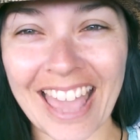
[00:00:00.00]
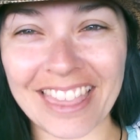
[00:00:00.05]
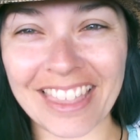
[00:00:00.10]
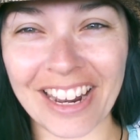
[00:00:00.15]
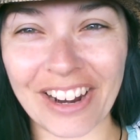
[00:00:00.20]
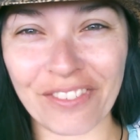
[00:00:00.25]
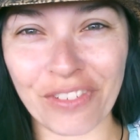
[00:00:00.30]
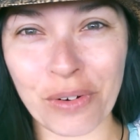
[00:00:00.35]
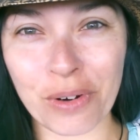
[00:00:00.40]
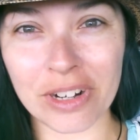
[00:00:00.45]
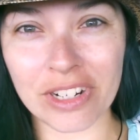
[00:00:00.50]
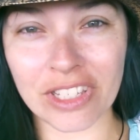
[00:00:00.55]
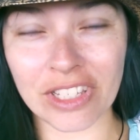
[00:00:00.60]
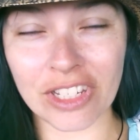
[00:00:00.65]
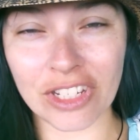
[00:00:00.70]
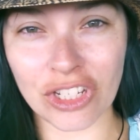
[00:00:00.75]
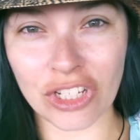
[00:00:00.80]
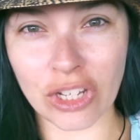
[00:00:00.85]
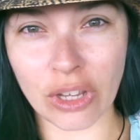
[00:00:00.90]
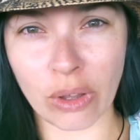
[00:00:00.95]
and then, of course,
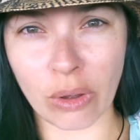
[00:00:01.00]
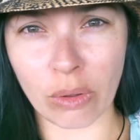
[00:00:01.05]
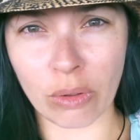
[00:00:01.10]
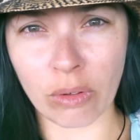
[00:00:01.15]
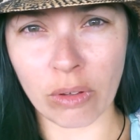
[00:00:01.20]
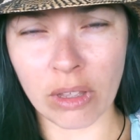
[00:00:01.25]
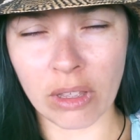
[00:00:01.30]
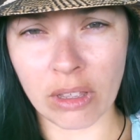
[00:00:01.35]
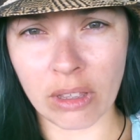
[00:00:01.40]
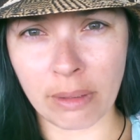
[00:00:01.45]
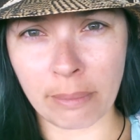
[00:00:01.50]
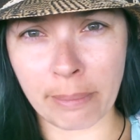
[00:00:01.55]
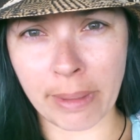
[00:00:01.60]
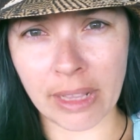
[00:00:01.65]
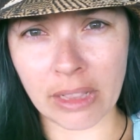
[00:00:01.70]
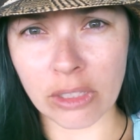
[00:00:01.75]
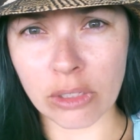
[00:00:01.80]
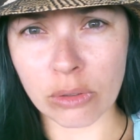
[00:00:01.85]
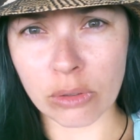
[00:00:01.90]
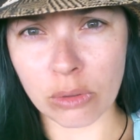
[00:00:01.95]
show my
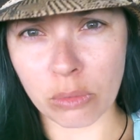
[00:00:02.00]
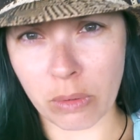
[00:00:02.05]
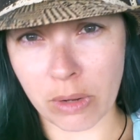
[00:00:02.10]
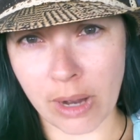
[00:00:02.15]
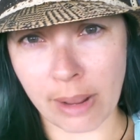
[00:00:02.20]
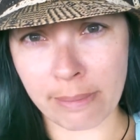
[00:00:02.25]
loot when